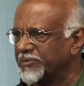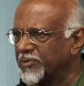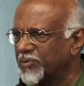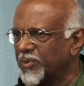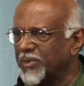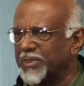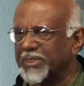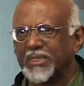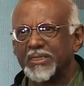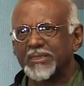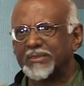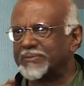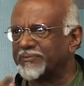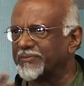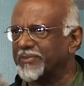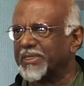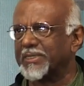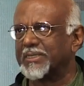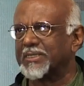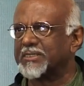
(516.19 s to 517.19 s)
you want,
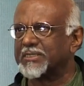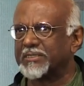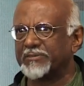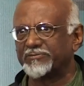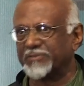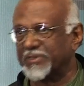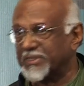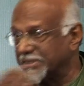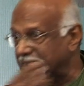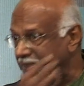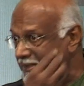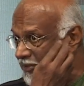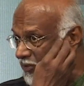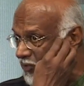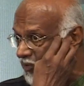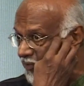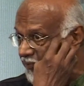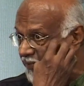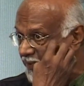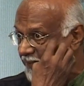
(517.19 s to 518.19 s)
where these differences
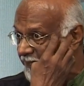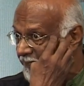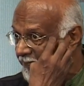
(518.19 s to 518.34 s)
go away.